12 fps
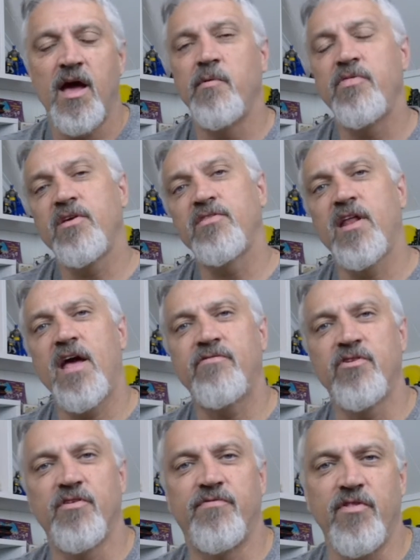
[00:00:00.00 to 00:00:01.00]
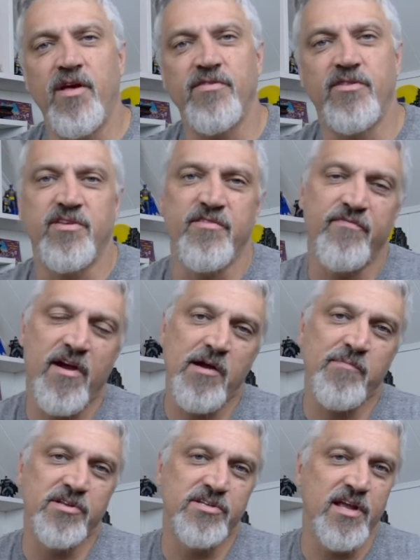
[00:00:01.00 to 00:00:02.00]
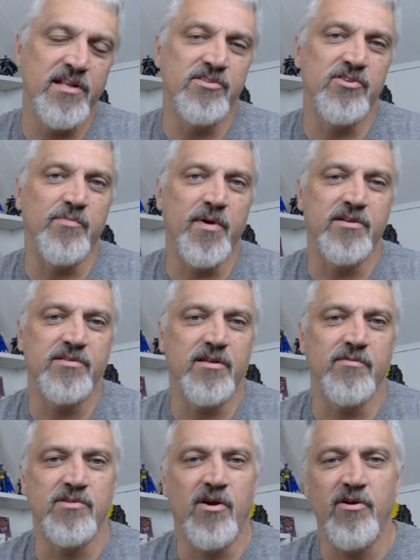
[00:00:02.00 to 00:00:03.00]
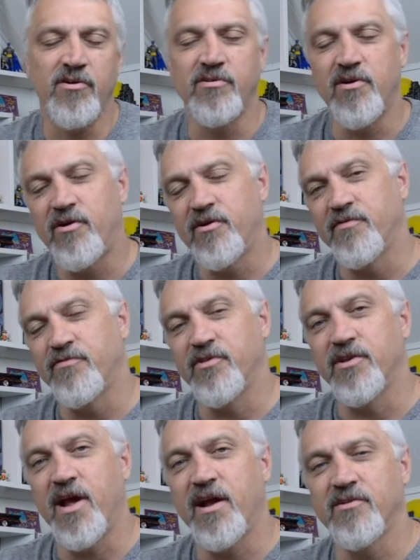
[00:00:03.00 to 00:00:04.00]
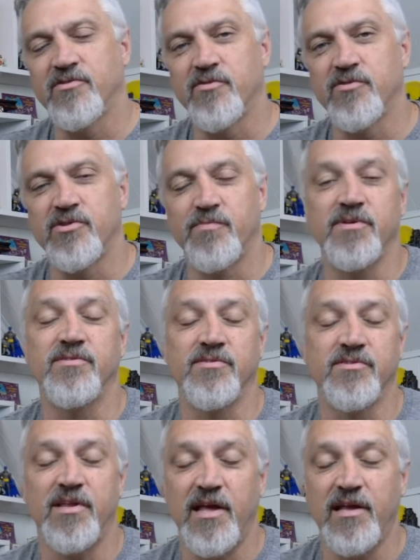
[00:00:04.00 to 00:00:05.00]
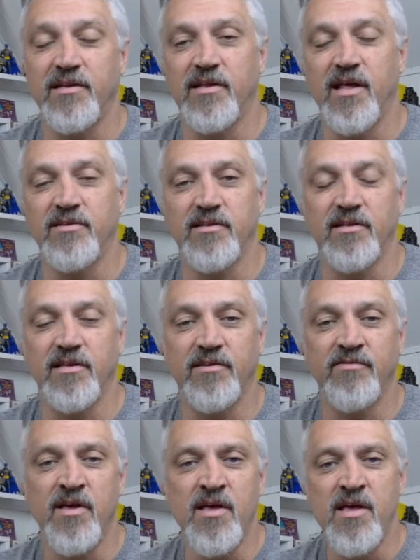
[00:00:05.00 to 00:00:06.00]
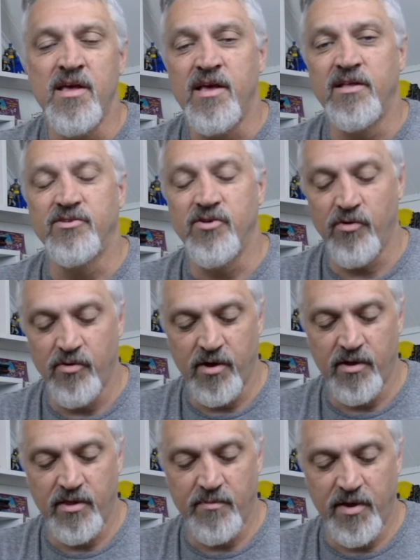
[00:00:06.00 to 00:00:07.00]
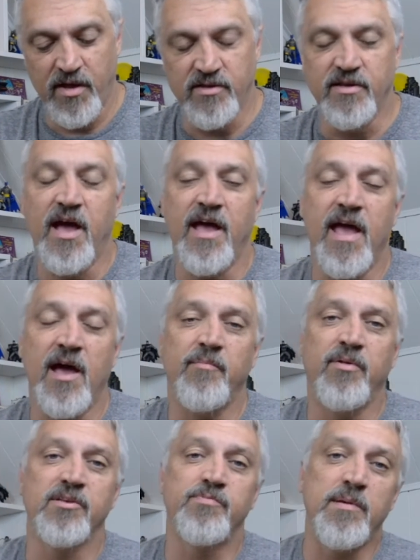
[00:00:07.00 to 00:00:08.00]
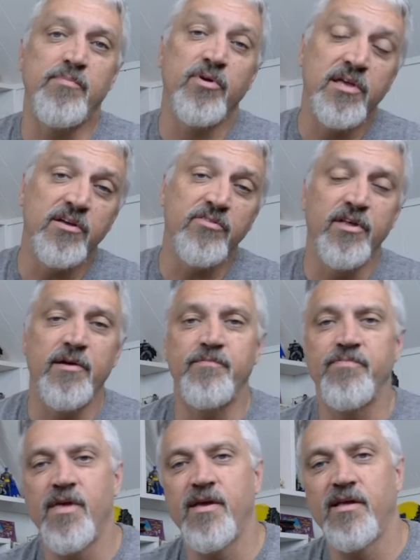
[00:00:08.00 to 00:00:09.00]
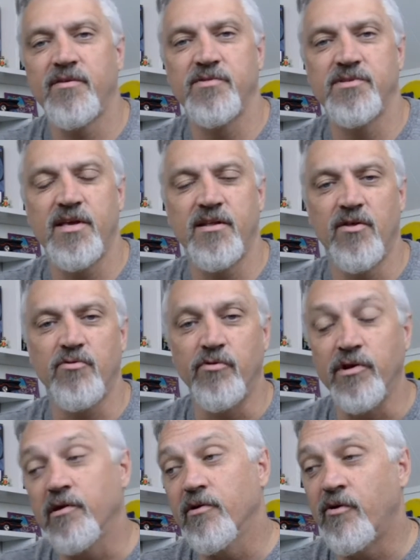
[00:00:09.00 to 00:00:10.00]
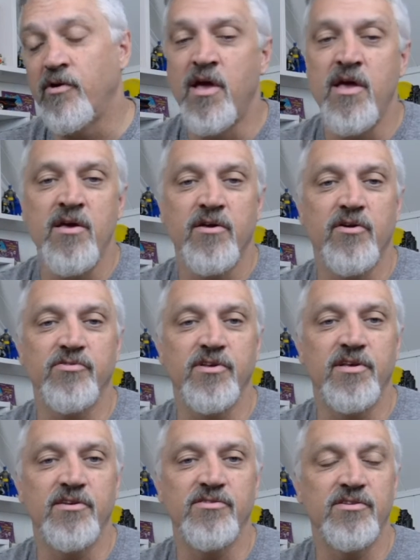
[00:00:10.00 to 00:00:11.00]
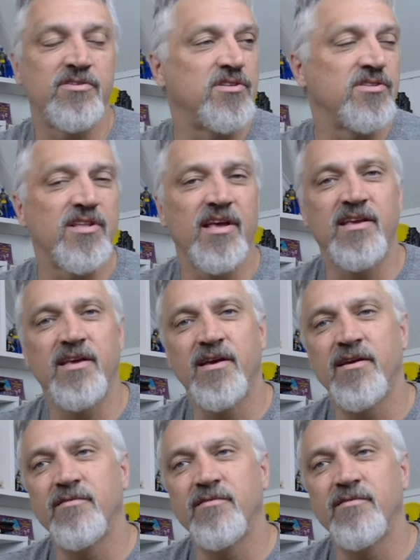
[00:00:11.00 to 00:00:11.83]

We think that after the flood that the environment changed so much that it was harder and harder for the dinosaurs to be sustained and to live. And so they began to die out, plus people killed them. Like we said, local hero goes and kills it. It's just like